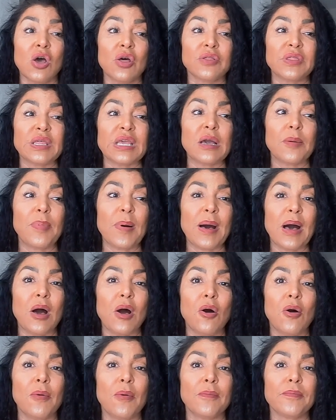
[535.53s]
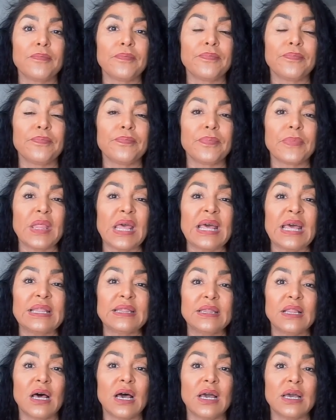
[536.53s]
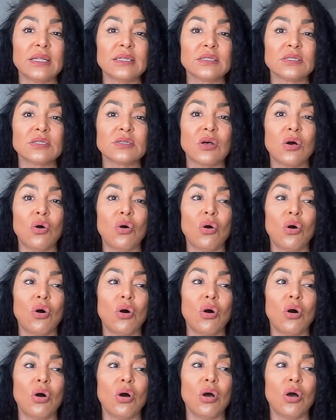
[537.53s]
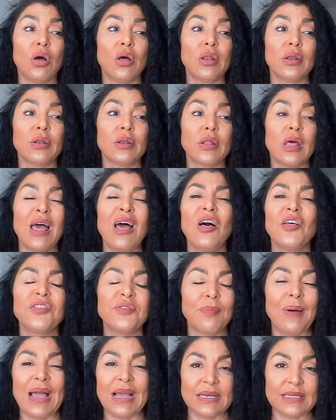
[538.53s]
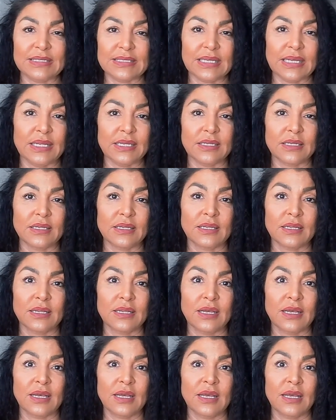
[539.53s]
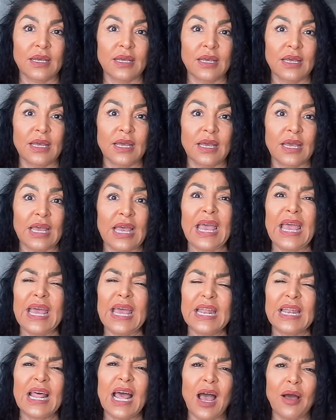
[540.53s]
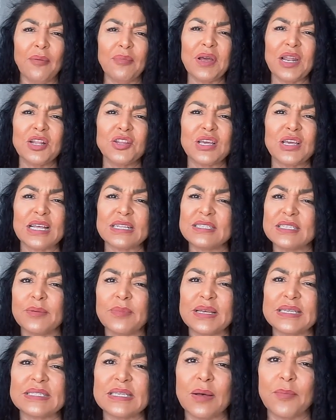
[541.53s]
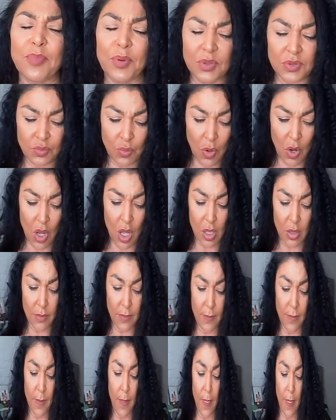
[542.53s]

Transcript: Think about headlines on Health Magazine. And I'm gonna look at some examples while.